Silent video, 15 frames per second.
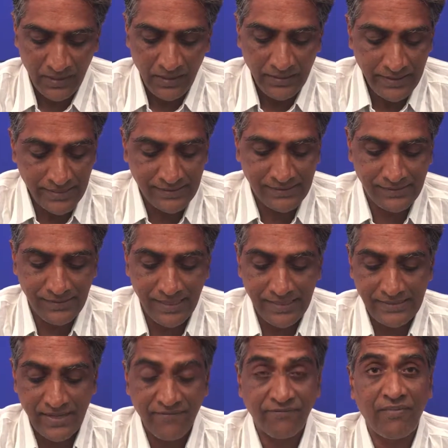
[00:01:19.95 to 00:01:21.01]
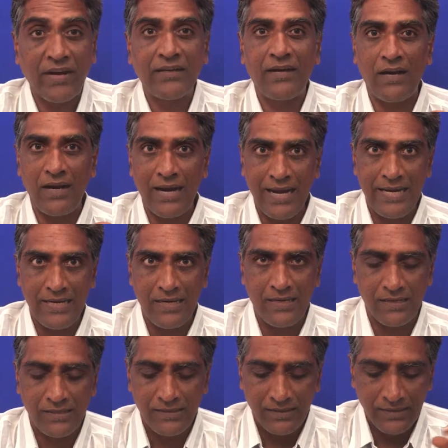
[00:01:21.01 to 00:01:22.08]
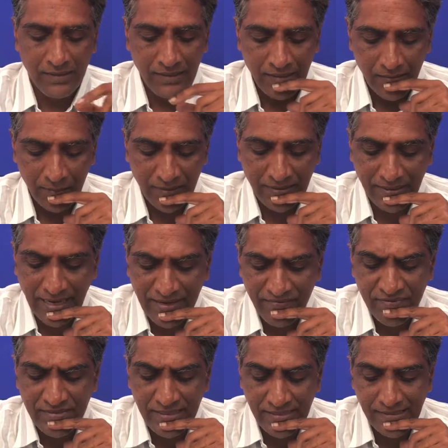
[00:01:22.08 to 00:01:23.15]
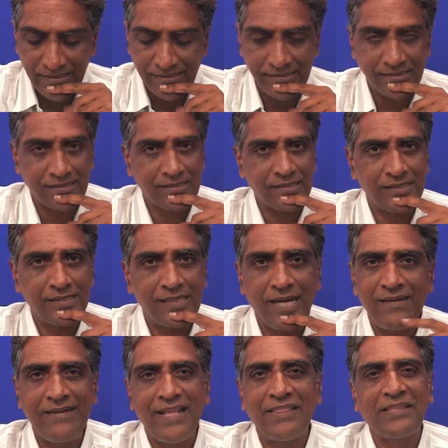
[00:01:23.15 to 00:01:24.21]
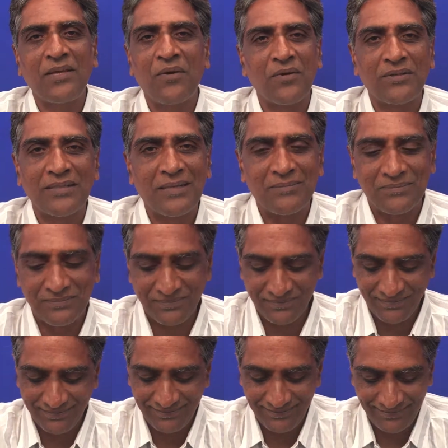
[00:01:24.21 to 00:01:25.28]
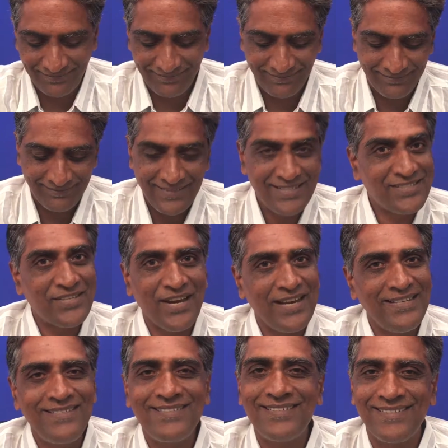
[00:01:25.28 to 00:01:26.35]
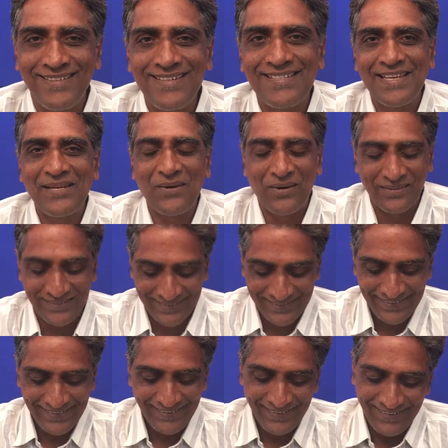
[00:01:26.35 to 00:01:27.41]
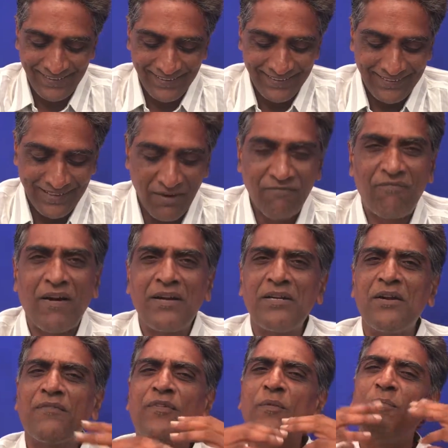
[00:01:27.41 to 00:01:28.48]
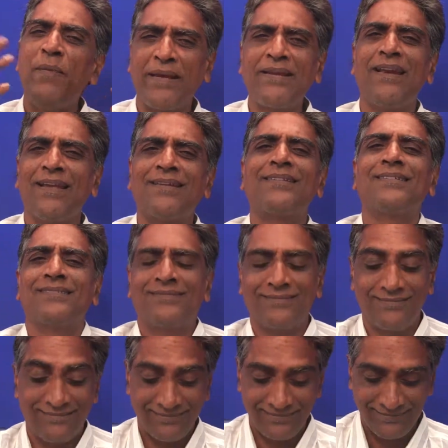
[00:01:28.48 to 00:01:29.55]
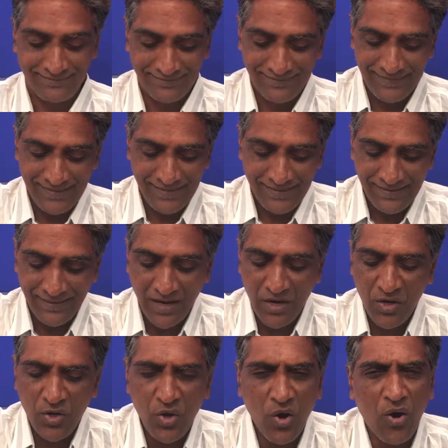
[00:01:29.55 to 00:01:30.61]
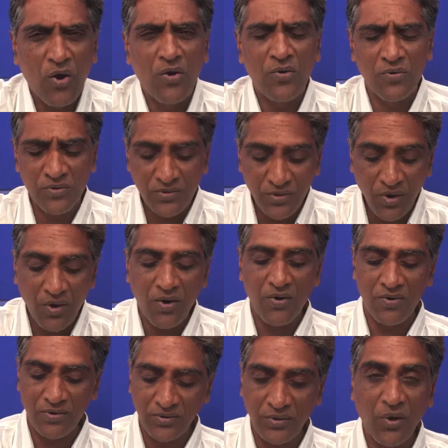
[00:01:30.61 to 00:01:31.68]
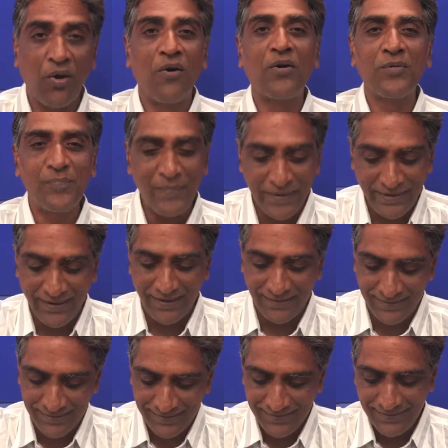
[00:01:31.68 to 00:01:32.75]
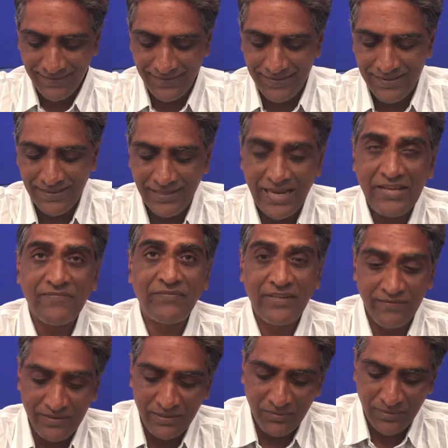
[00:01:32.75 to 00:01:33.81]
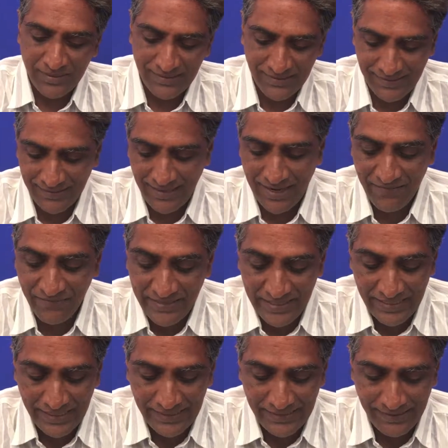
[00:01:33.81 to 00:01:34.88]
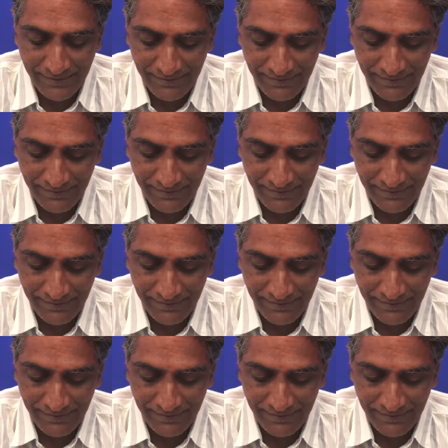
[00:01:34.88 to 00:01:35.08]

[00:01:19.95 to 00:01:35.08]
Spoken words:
Yes, there is that final end, but life ceases and death cannot come. Strange, is it not? A wonderful picnic. A long, long, long picnic, life given to us, and we need